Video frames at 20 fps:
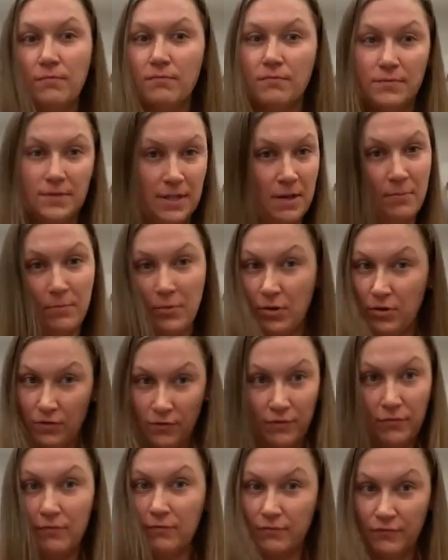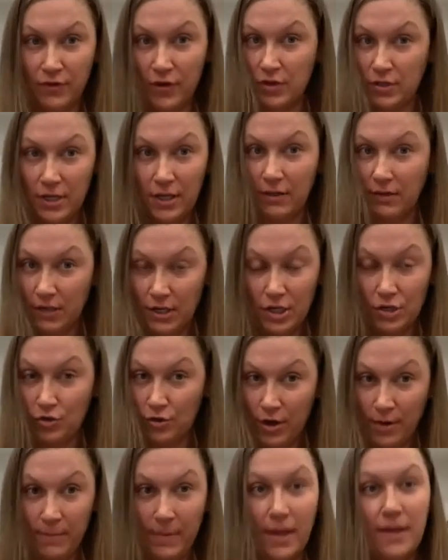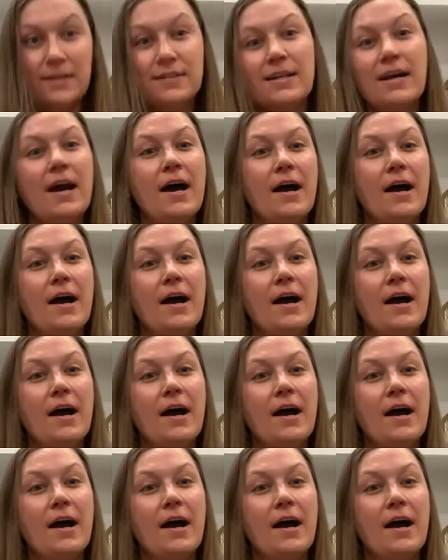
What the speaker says: simpler fertility treatment.